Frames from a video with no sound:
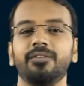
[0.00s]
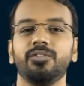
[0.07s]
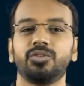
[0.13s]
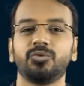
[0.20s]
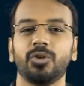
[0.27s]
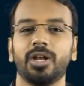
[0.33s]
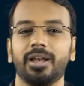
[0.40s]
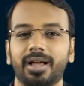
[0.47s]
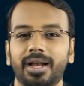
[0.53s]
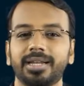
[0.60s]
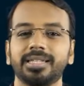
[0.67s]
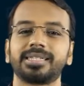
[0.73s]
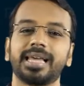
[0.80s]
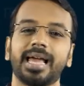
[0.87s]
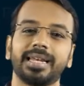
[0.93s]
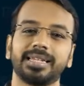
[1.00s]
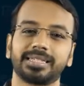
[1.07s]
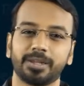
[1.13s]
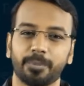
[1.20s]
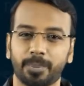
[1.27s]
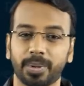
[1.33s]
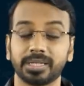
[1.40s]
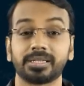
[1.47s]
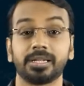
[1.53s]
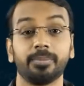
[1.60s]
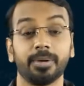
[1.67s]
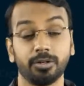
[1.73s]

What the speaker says: which we'll understand step by step.